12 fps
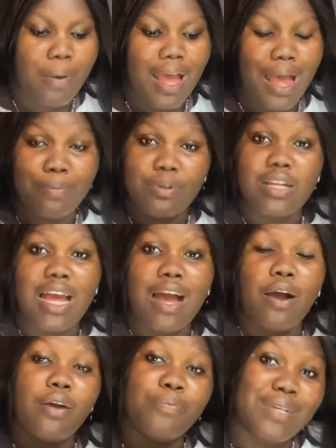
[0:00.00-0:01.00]
I
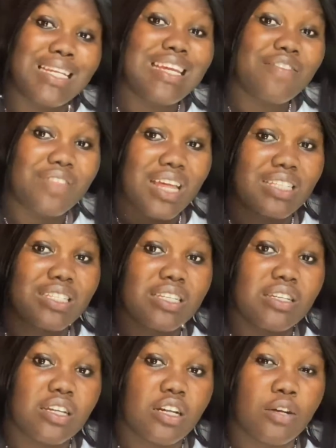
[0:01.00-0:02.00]
believe that
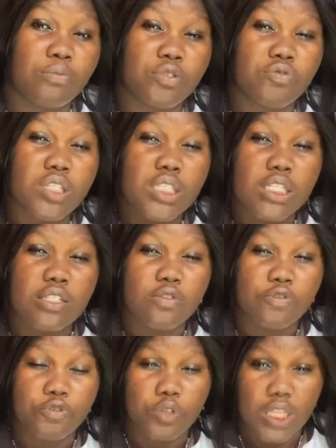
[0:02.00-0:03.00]
the reason
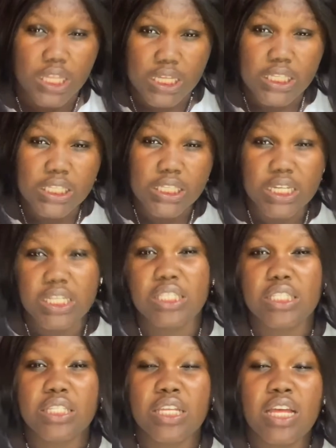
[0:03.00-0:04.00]
for this
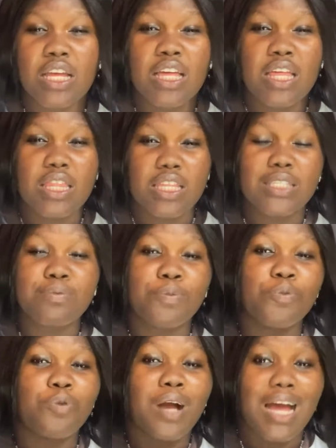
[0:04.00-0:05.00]
is these
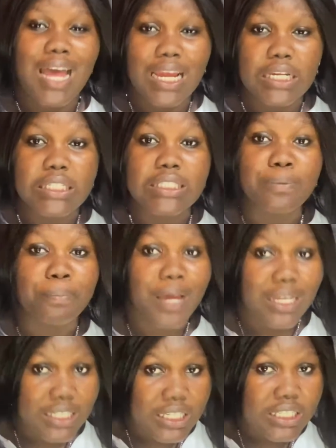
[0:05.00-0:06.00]
people are highly
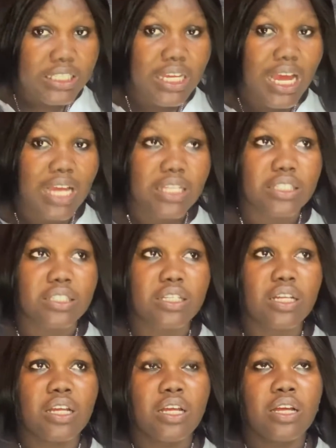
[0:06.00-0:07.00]
dependent,
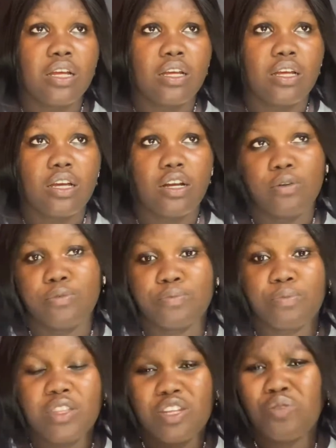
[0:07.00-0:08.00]

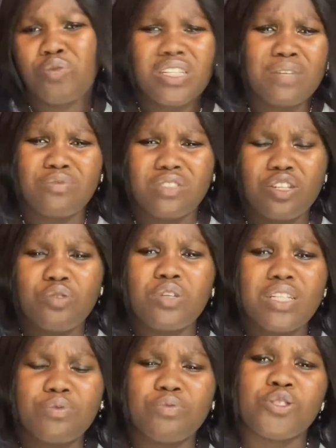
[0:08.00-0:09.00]
and they don't want
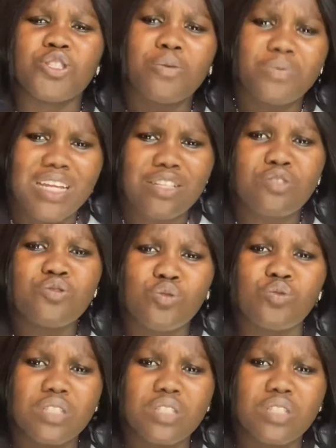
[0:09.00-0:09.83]
them to be subject to